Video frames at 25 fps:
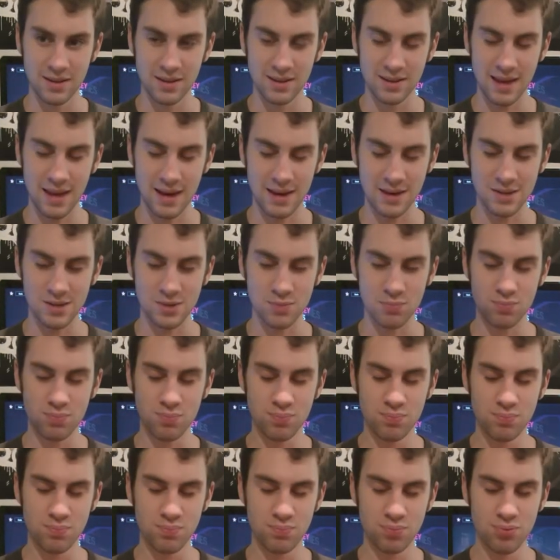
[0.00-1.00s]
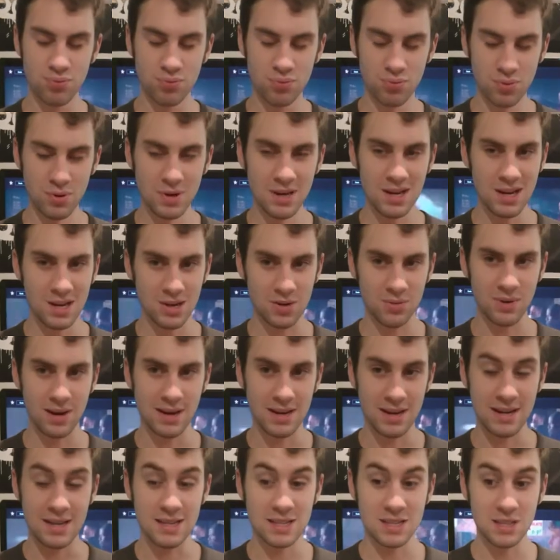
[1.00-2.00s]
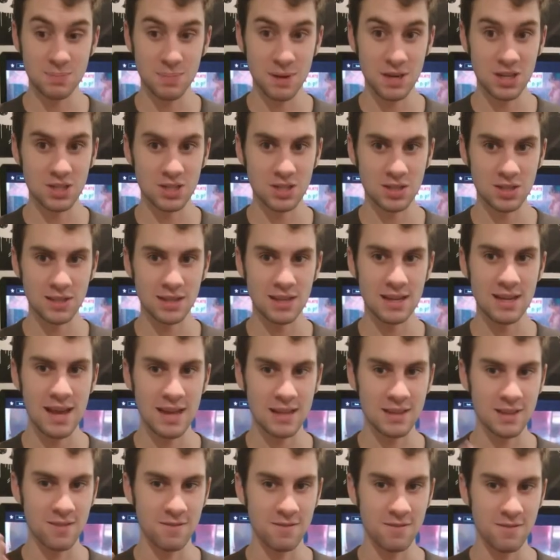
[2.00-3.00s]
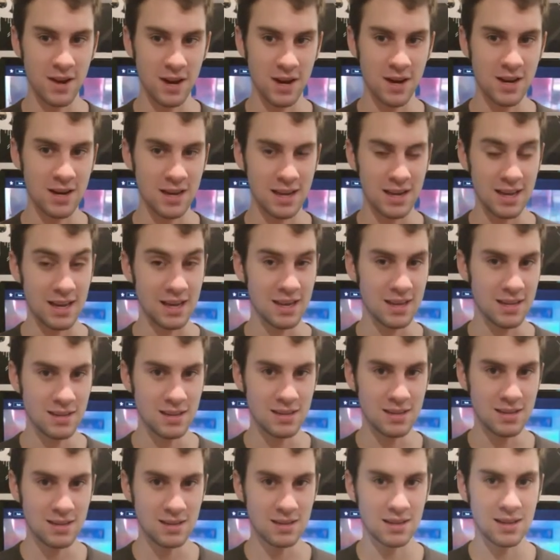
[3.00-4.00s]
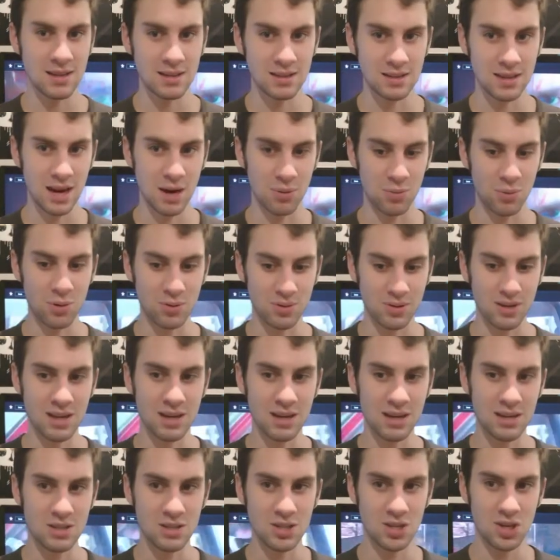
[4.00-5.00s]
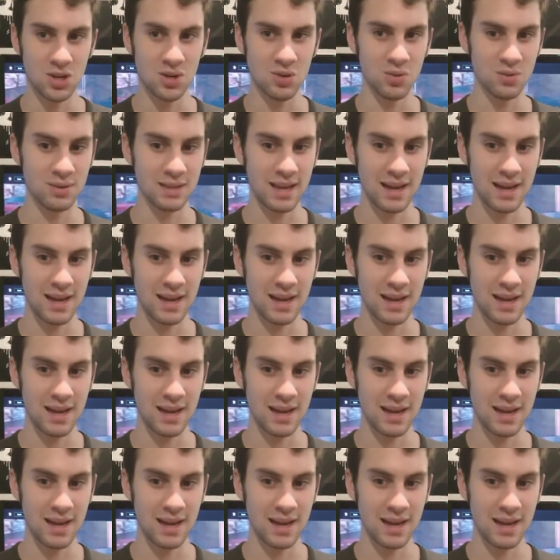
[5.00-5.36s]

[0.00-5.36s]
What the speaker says: that is pretty great, especially at the very end that I won't get into.